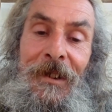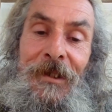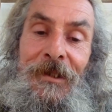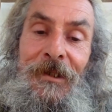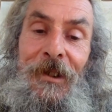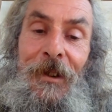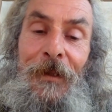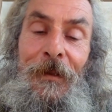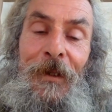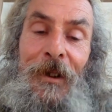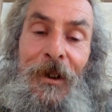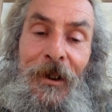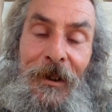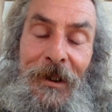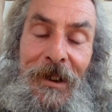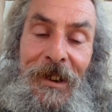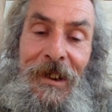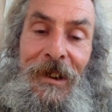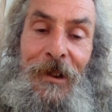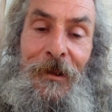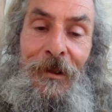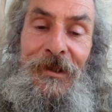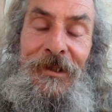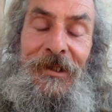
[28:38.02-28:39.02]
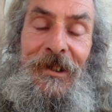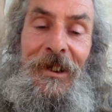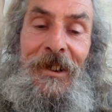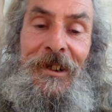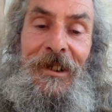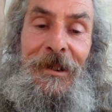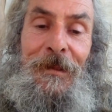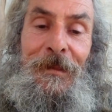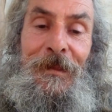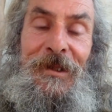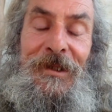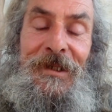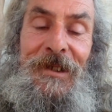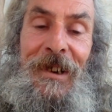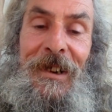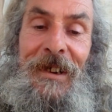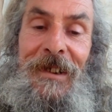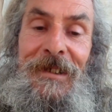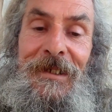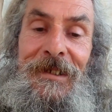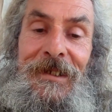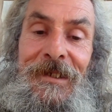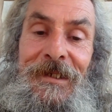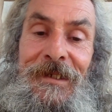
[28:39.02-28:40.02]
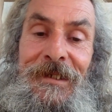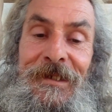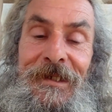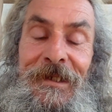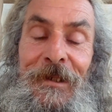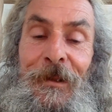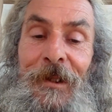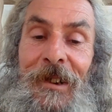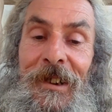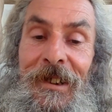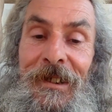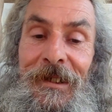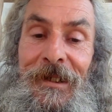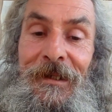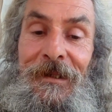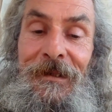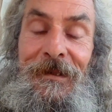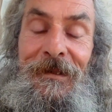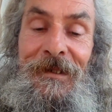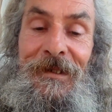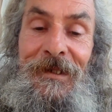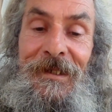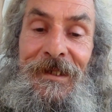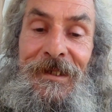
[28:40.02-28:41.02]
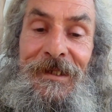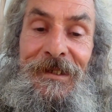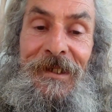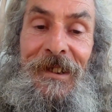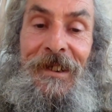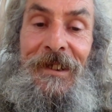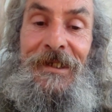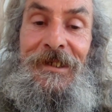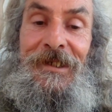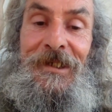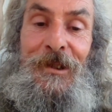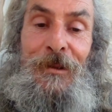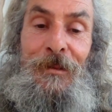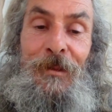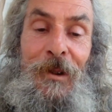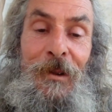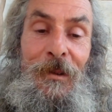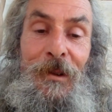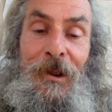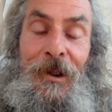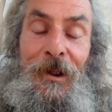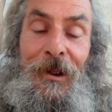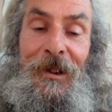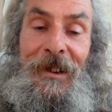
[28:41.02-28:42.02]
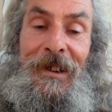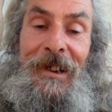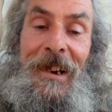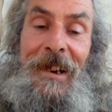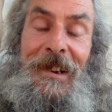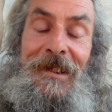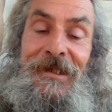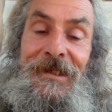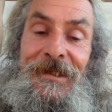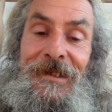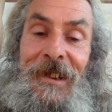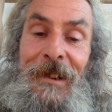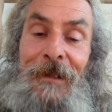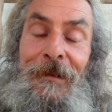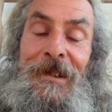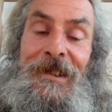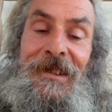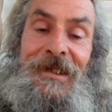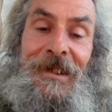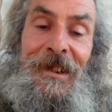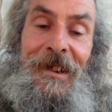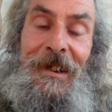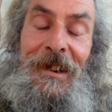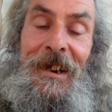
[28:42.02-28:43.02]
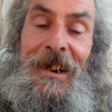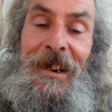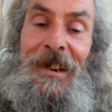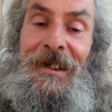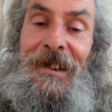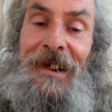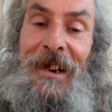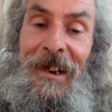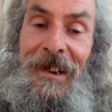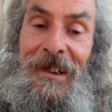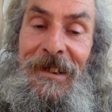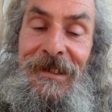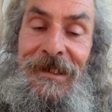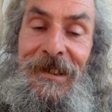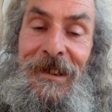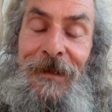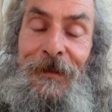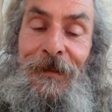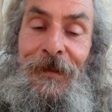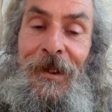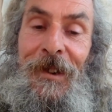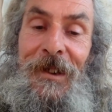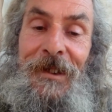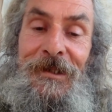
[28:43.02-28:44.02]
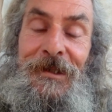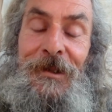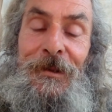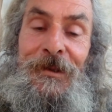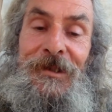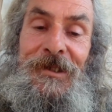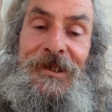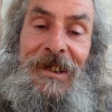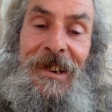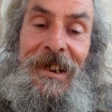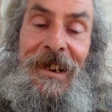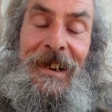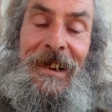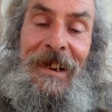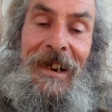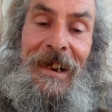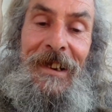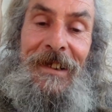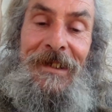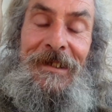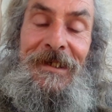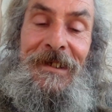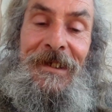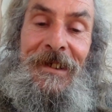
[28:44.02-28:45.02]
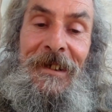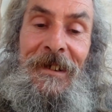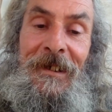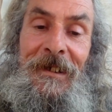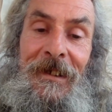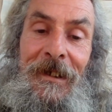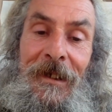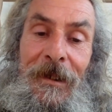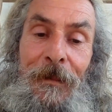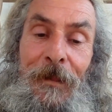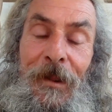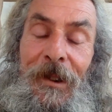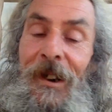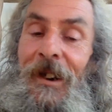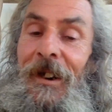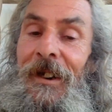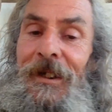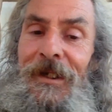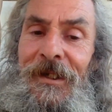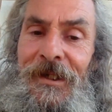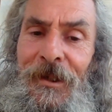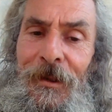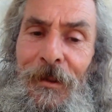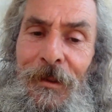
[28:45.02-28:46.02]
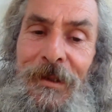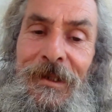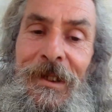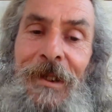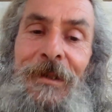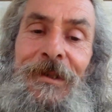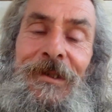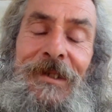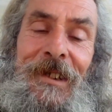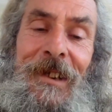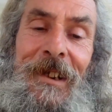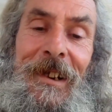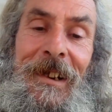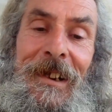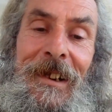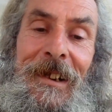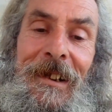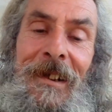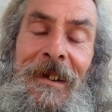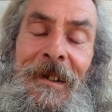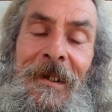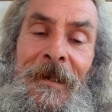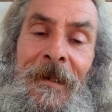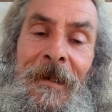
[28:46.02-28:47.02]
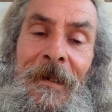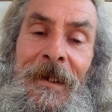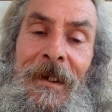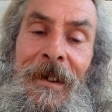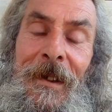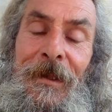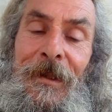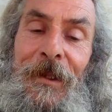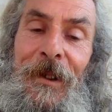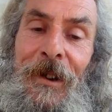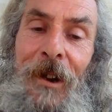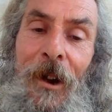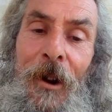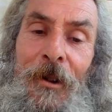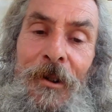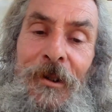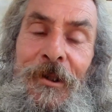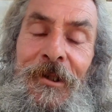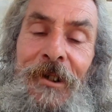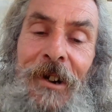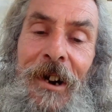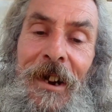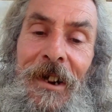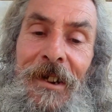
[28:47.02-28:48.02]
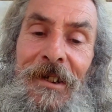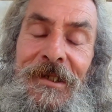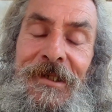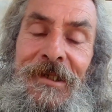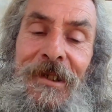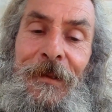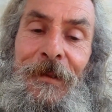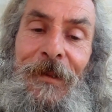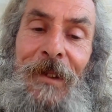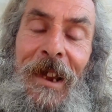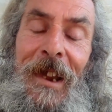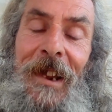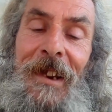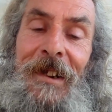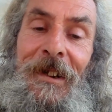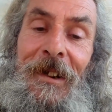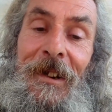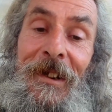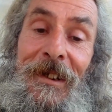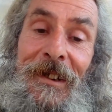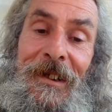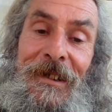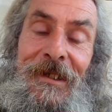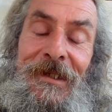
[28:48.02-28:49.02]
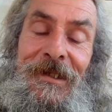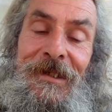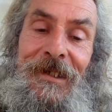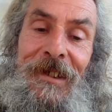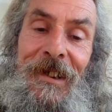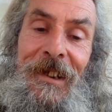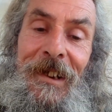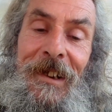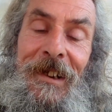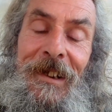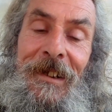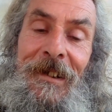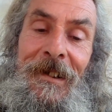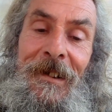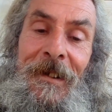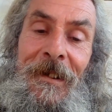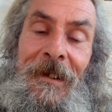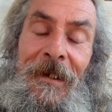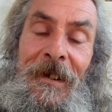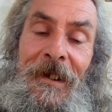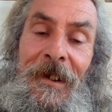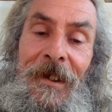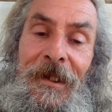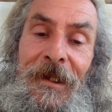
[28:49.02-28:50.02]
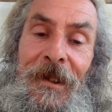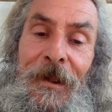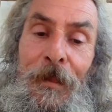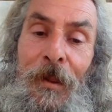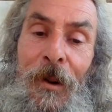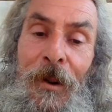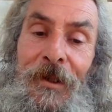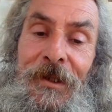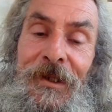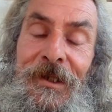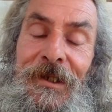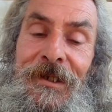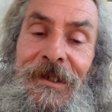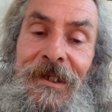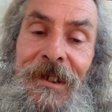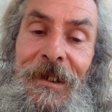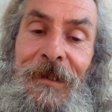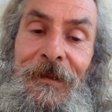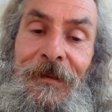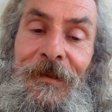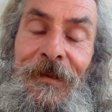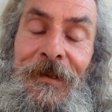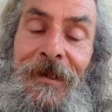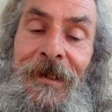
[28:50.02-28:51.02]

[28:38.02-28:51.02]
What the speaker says: sort of look at your circumstances, so I can say to you, well, look, yes, there is a negative as you're seeing it, but I can also see the contrast of that. I can see the positive.